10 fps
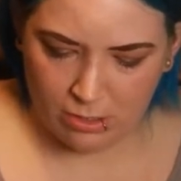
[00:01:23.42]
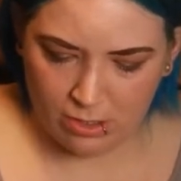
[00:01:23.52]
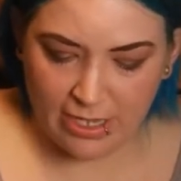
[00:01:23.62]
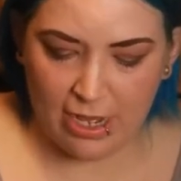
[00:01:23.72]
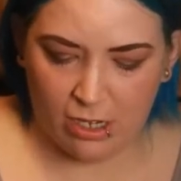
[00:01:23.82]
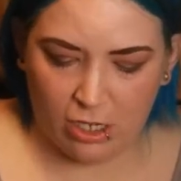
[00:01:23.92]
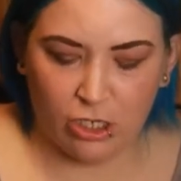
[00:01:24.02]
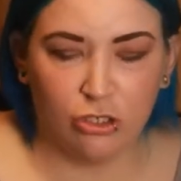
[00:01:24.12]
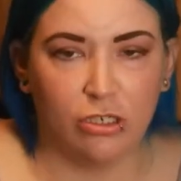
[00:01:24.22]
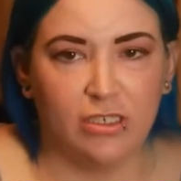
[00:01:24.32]
Yeah,
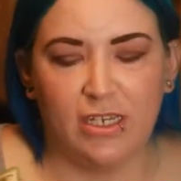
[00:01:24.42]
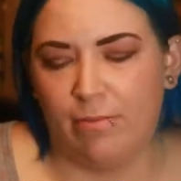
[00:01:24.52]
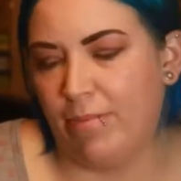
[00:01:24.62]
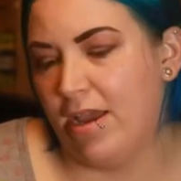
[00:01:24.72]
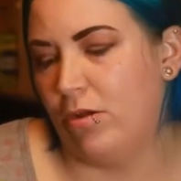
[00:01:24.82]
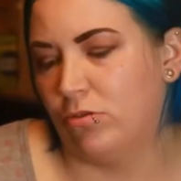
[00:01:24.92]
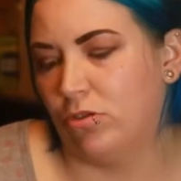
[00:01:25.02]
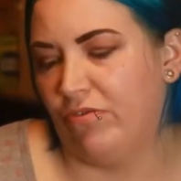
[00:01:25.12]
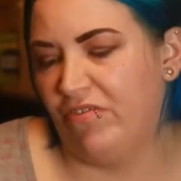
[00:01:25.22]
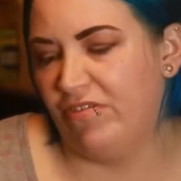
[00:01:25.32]
110 pounds
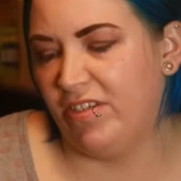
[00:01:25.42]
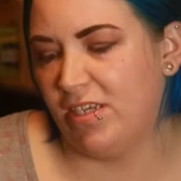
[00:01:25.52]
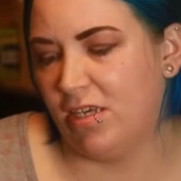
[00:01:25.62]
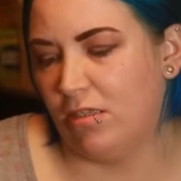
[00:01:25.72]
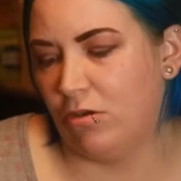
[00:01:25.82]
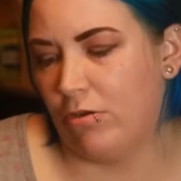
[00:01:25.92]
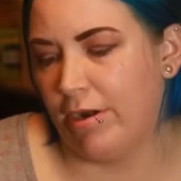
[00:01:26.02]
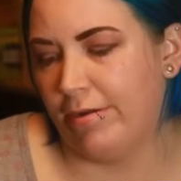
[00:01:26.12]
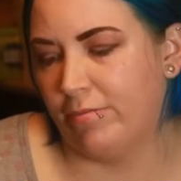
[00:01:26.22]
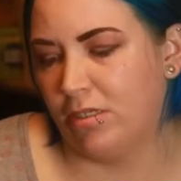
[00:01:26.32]
or 50
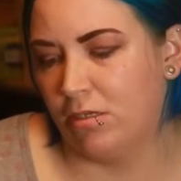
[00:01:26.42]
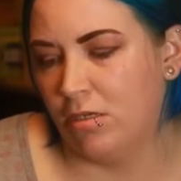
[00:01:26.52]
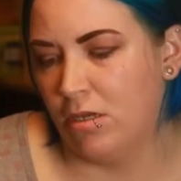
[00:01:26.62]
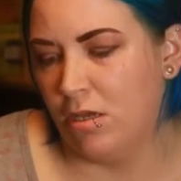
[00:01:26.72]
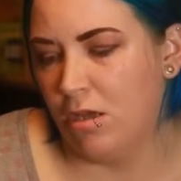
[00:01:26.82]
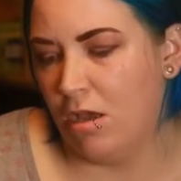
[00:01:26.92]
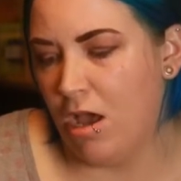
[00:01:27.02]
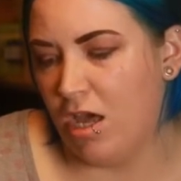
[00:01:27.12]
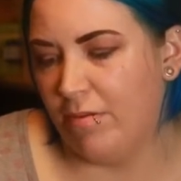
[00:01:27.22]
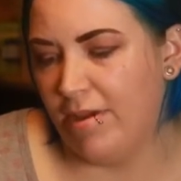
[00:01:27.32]
kilograms
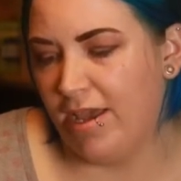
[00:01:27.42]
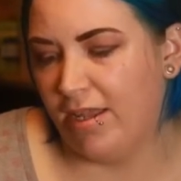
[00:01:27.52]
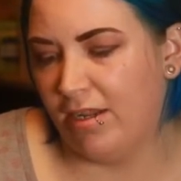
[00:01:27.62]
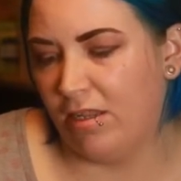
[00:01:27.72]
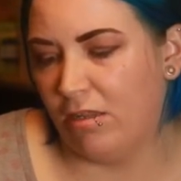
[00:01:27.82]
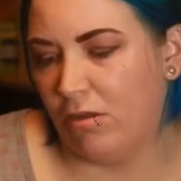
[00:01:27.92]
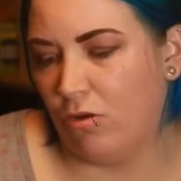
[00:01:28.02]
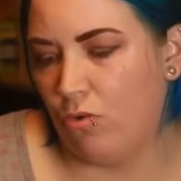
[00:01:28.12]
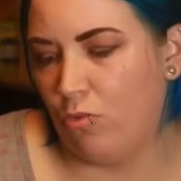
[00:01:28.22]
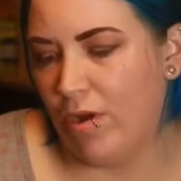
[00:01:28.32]
automatic
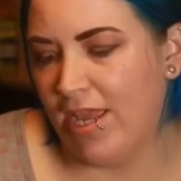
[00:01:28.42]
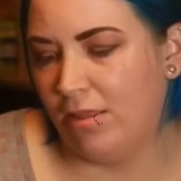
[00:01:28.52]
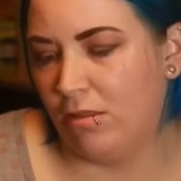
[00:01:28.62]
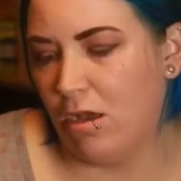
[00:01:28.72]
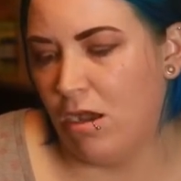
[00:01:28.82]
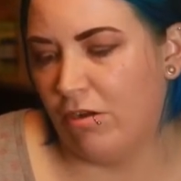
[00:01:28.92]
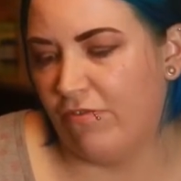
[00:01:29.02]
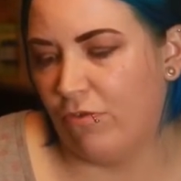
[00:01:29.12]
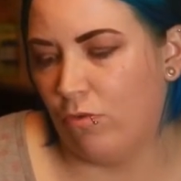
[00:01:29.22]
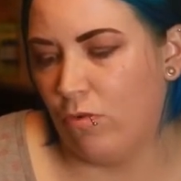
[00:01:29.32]
weight lock
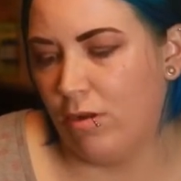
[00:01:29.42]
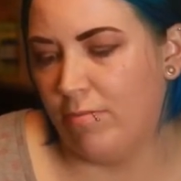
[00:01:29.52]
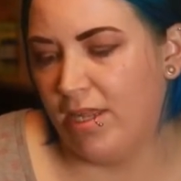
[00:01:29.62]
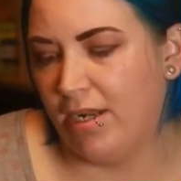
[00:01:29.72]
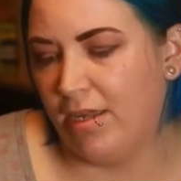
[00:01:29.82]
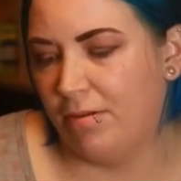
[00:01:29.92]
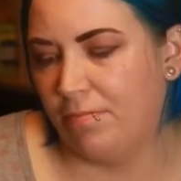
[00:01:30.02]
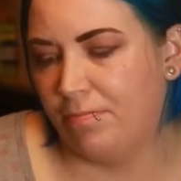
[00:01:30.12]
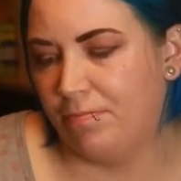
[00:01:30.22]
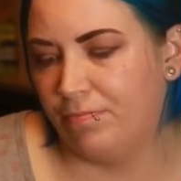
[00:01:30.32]
for one minute,
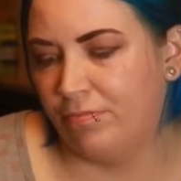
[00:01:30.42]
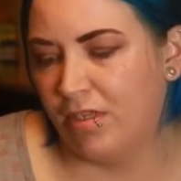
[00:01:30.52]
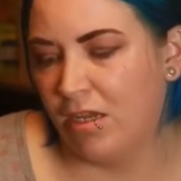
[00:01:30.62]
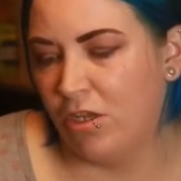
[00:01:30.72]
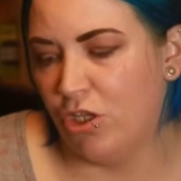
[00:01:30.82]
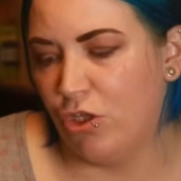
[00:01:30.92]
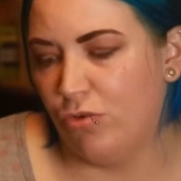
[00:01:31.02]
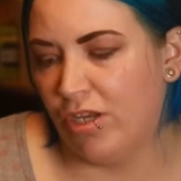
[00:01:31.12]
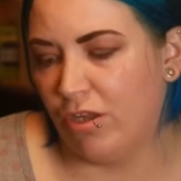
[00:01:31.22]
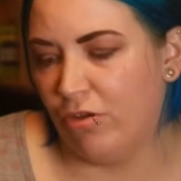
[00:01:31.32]

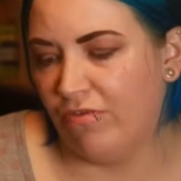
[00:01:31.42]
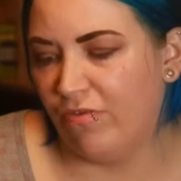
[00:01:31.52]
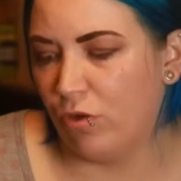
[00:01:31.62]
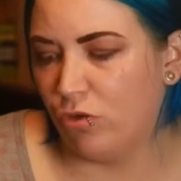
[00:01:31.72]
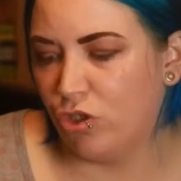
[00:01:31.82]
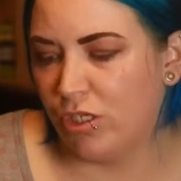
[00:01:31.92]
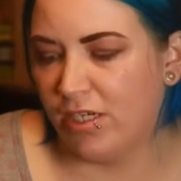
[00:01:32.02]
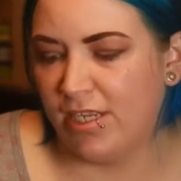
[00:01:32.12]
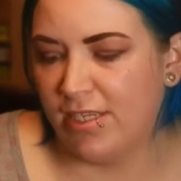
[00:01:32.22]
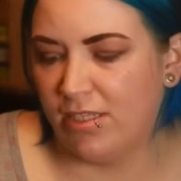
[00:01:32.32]
unit
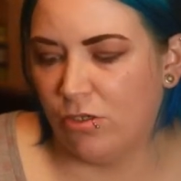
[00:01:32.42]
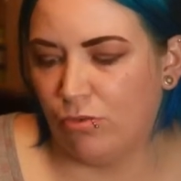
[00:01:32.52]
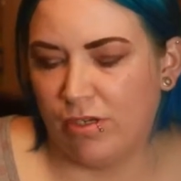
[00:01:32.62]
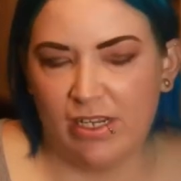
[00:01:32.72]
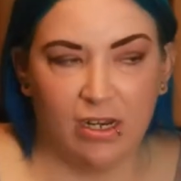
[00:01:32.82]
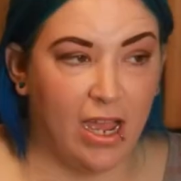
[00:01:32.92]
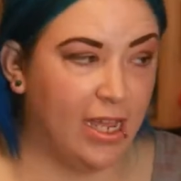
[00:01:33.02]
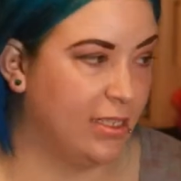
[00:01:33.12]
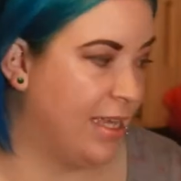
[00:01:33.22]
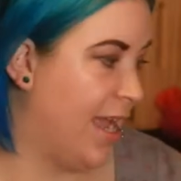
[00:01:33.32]
conversion, easy to read,
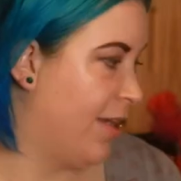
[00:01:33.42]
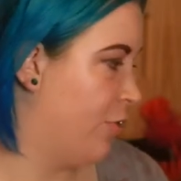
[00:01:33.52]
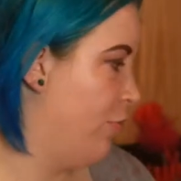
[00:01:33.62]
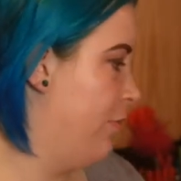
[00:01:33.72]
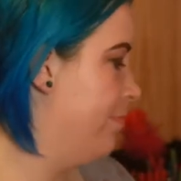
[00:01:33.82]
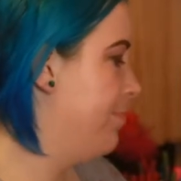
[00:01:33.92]
highly accurate.